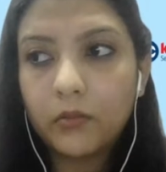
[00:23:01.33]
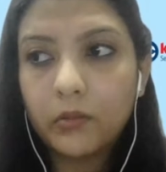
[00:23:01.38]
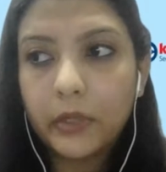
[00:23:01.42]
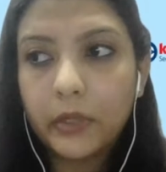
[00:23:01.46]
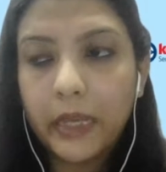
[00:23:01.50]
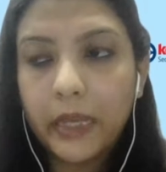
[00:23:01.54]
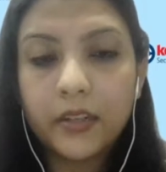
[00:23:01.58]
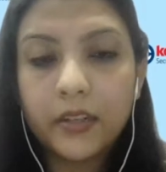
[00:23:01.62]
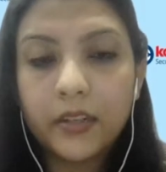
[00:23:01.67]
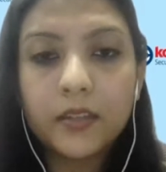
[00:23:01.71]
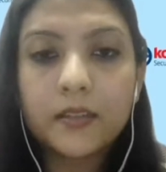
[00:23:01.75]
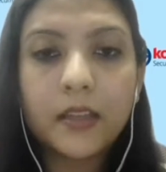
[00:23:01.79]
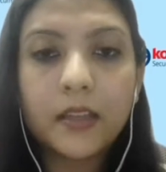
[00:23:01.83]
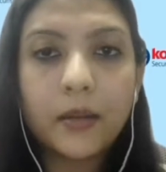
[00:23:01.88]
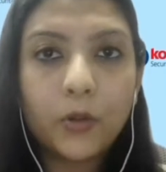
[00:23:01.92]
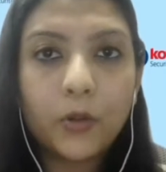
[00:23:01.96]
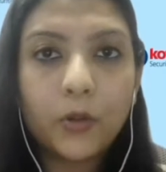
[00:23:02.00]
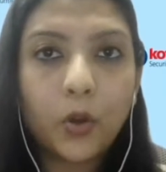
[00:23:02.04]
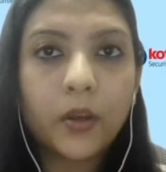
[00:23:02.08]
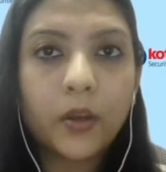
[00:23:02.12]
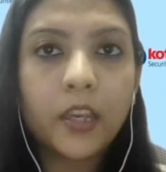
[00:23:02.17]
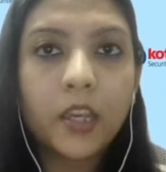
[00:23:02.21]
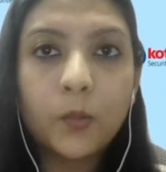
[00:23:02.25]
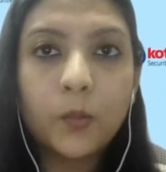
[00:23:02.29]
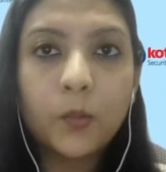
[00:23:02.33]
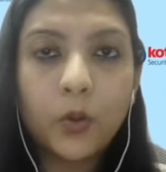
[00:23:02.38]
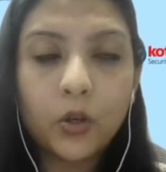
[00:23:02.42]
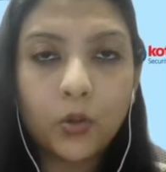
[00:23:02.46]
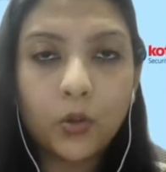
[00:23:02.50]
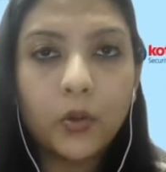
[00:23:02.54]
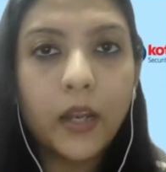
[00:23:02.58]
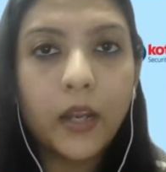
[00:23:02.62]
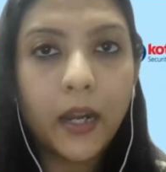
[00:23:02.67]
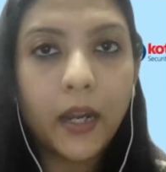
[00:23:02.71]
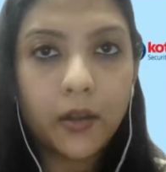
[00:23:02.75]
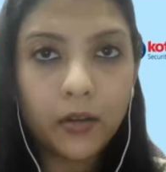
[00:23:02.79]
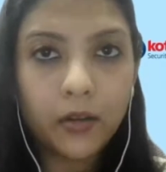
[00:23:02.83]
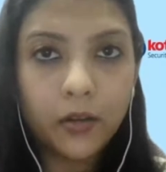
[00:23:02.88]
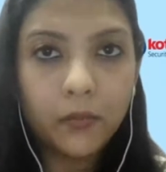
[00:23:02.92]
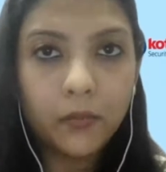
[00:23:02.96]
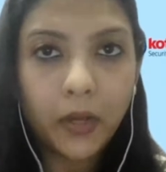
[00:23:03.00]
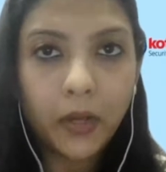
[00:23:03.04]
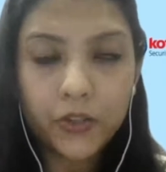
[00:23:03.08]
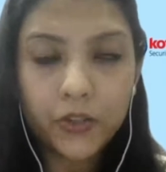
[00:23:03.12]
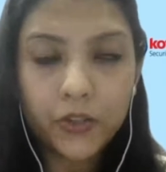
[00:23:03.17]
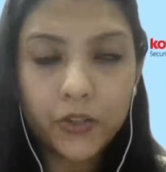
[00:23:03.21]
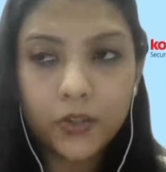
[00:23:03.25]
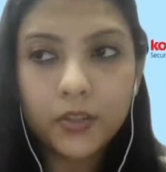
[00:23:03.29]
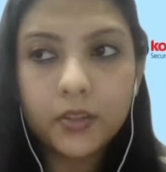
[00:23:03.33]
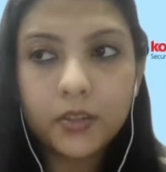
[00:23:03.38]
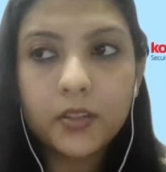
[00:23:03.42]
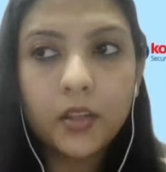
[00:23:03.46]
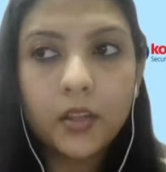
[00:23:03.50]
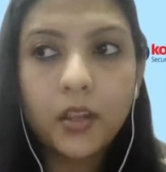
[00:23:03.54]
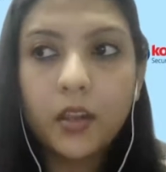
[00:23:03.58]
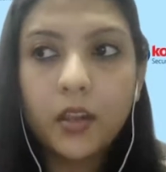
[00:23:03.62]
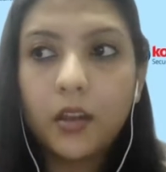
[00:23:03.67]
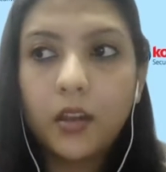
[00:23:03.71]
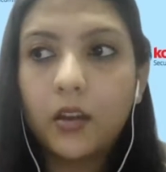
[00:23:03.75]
and this I'm talking about collateral margins,